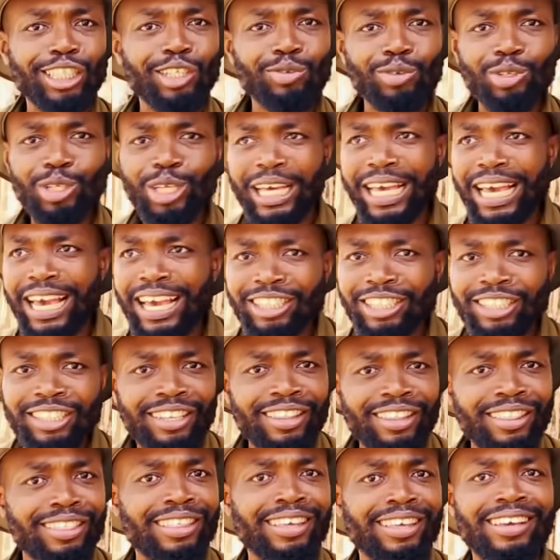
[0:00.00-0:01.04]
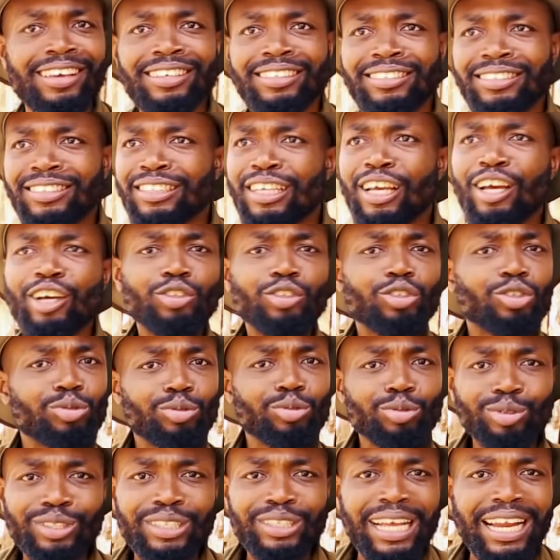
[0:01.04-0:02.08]
irrigation things,
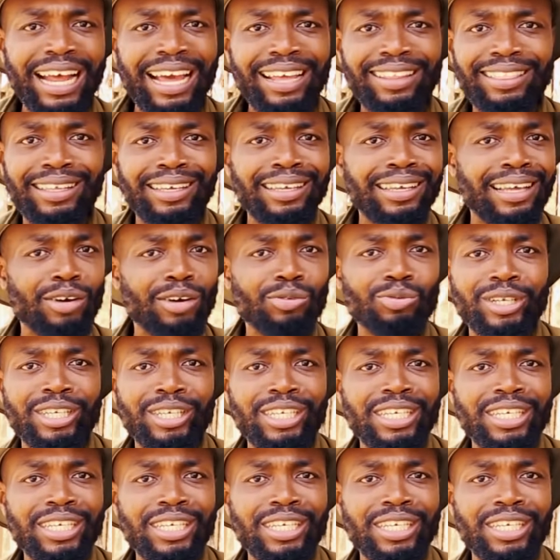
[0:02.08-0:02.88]
tools that I think I would